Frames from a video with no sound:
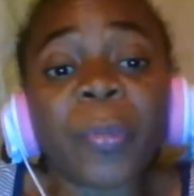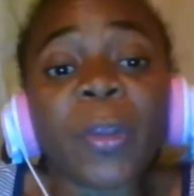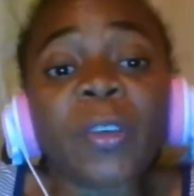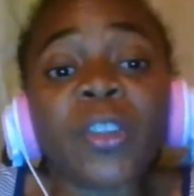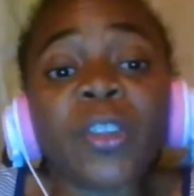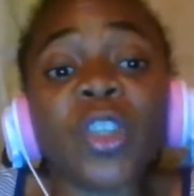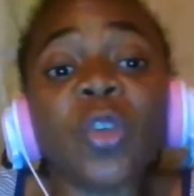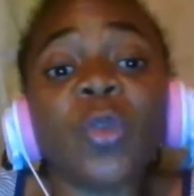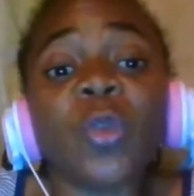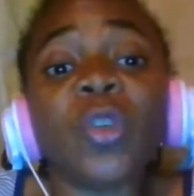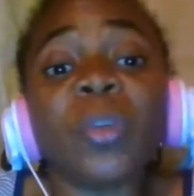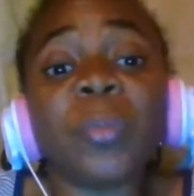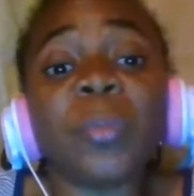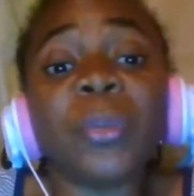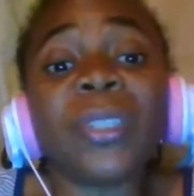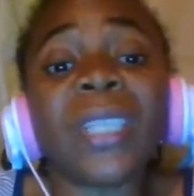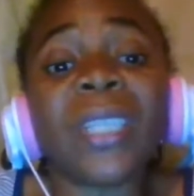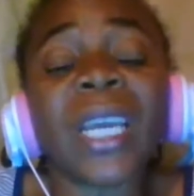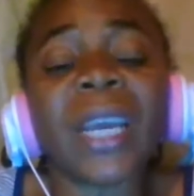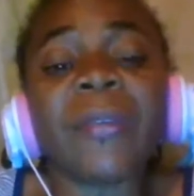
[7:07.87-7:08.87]
So you're going to
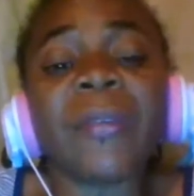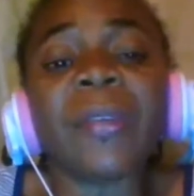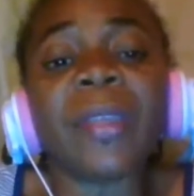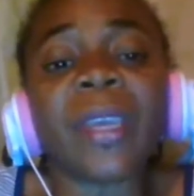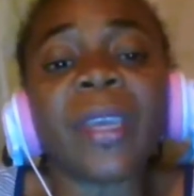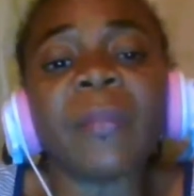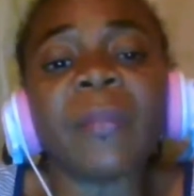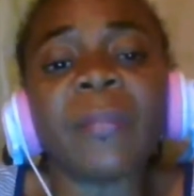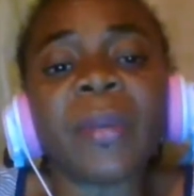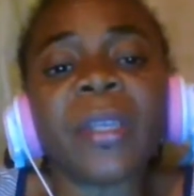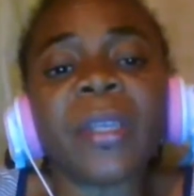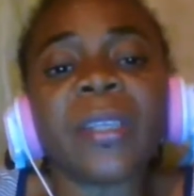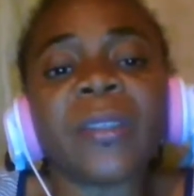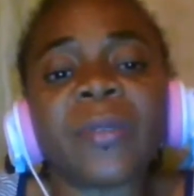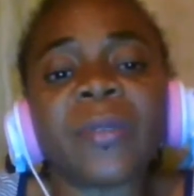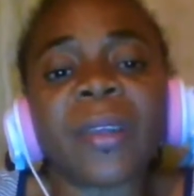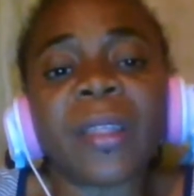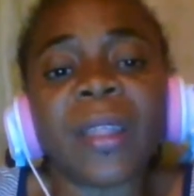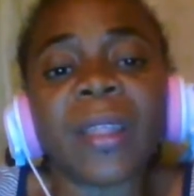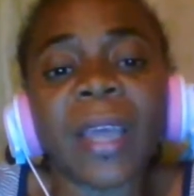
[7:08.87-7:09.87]
put everything in place
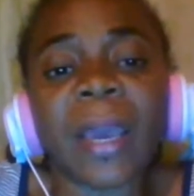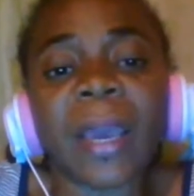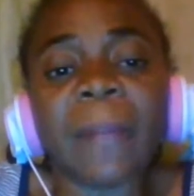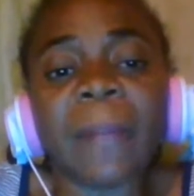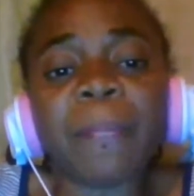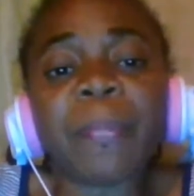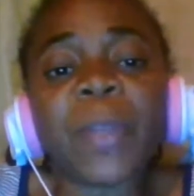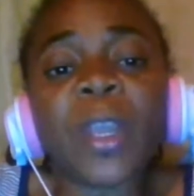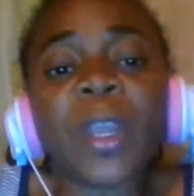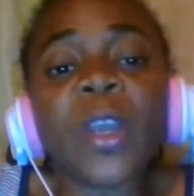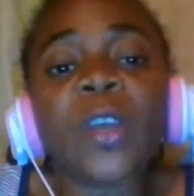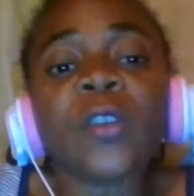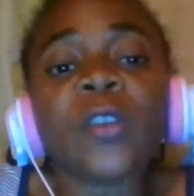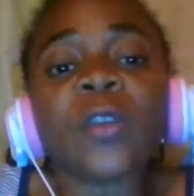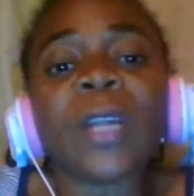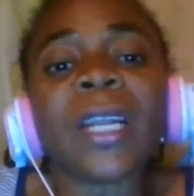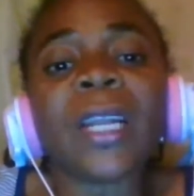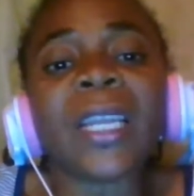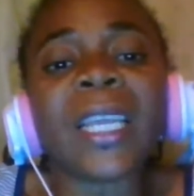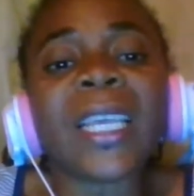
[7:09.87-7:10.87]
for them so
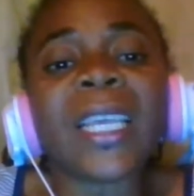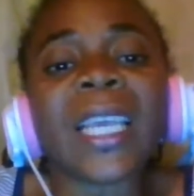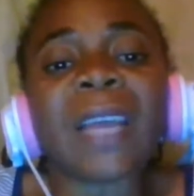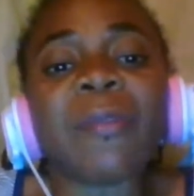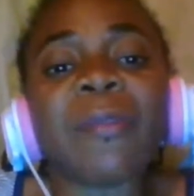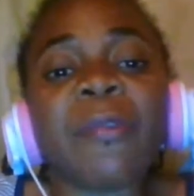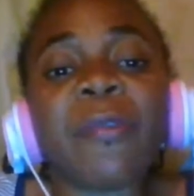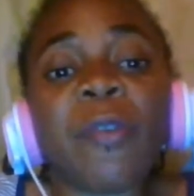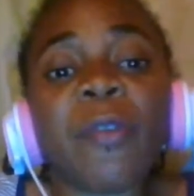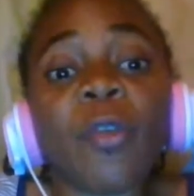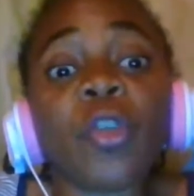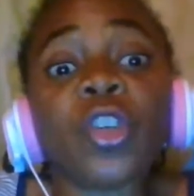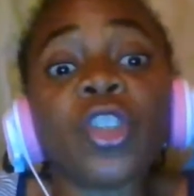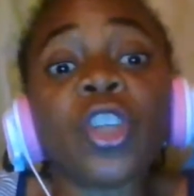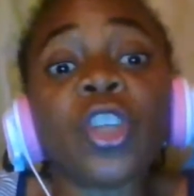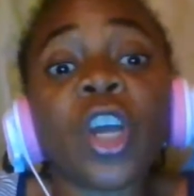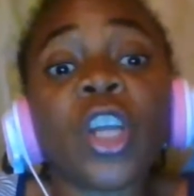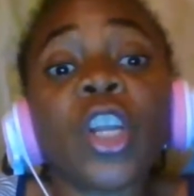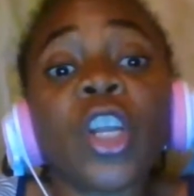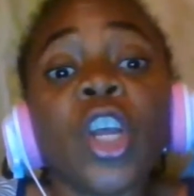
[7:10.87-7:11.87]
that they can
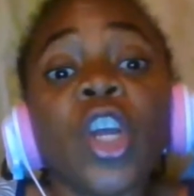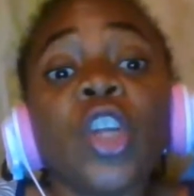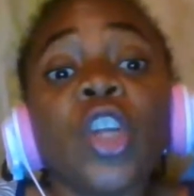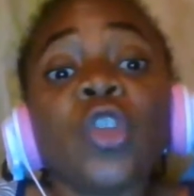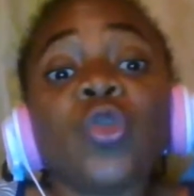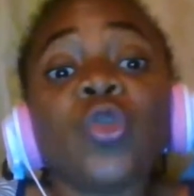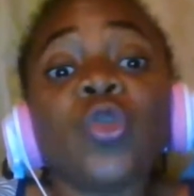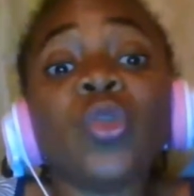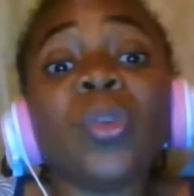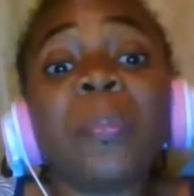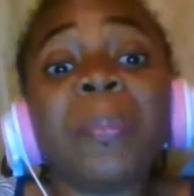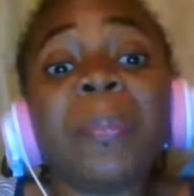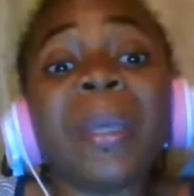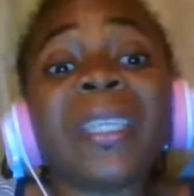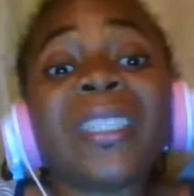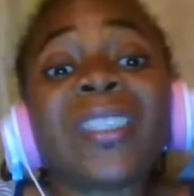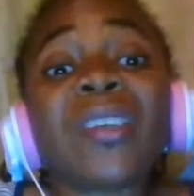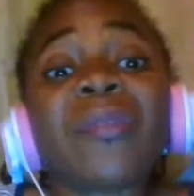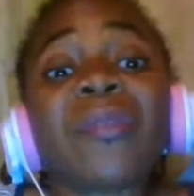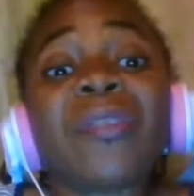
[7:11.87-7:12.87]
function to the
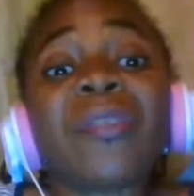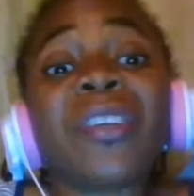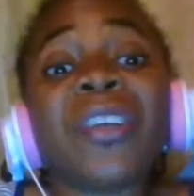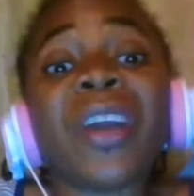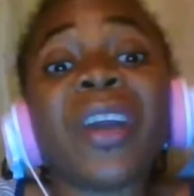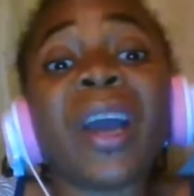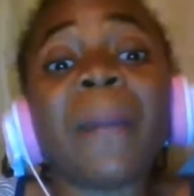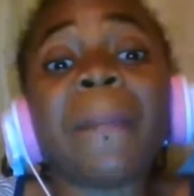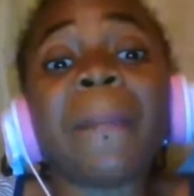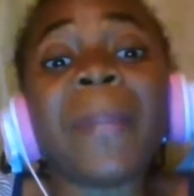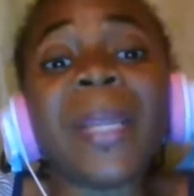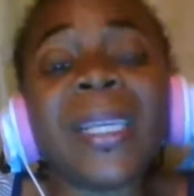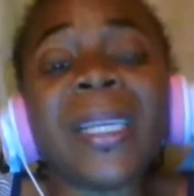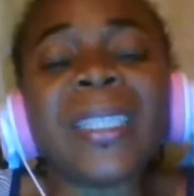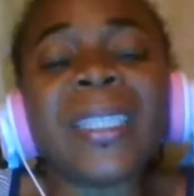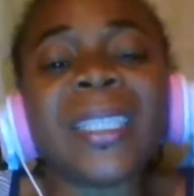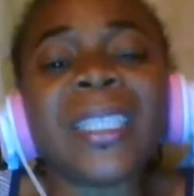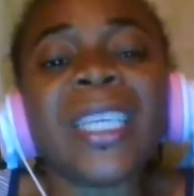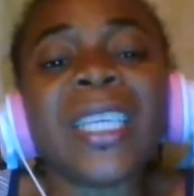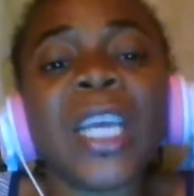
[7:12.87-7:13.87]
best of their
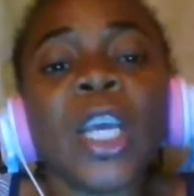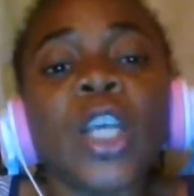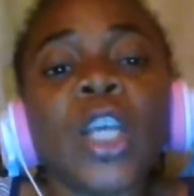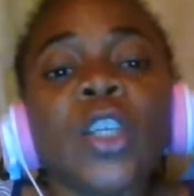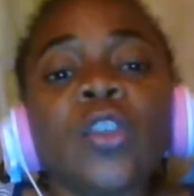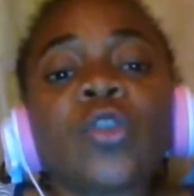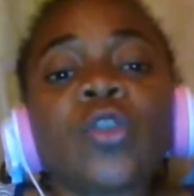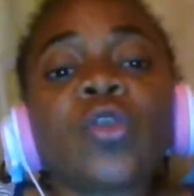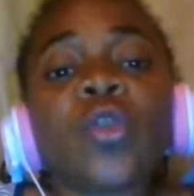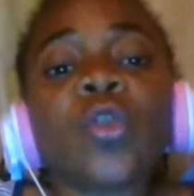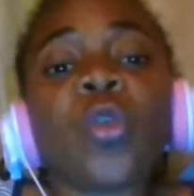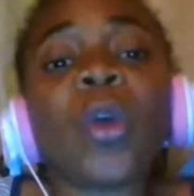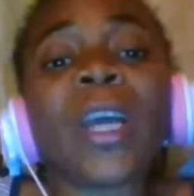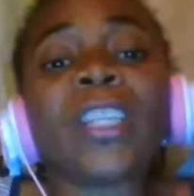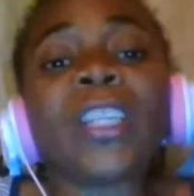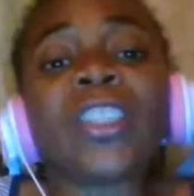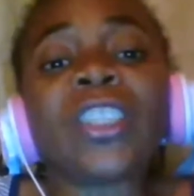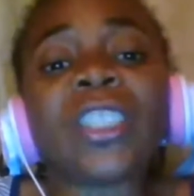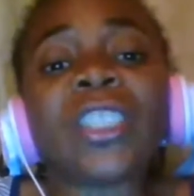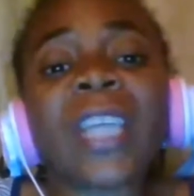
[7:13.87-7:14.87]
ability. So
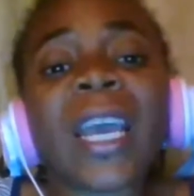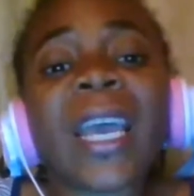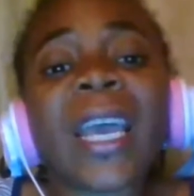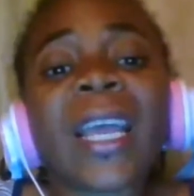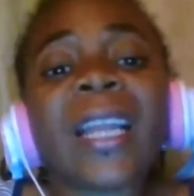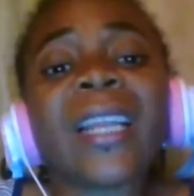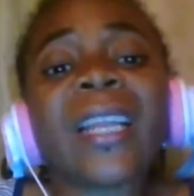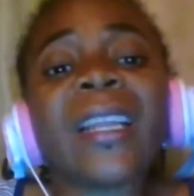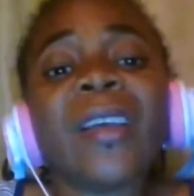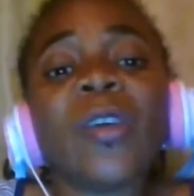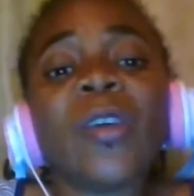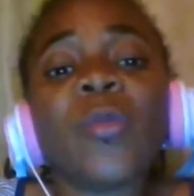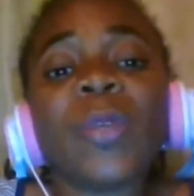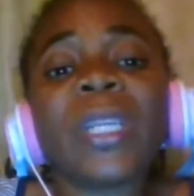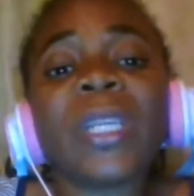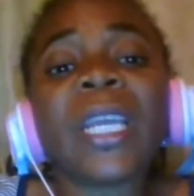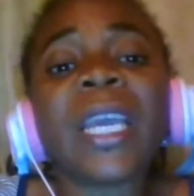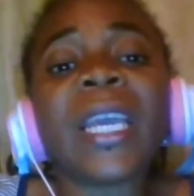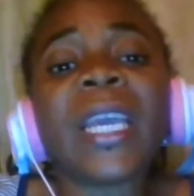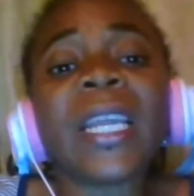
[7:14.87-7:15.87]
a child
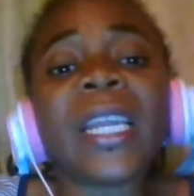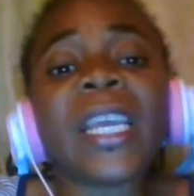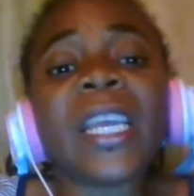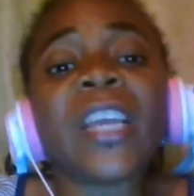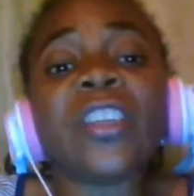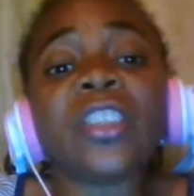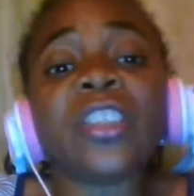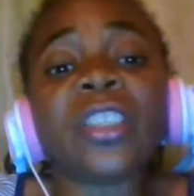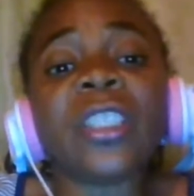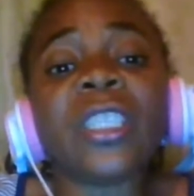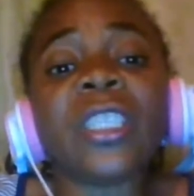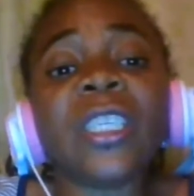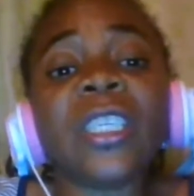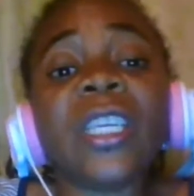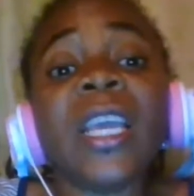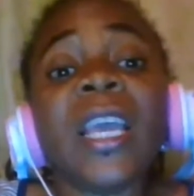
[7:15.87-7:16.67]
with ADHD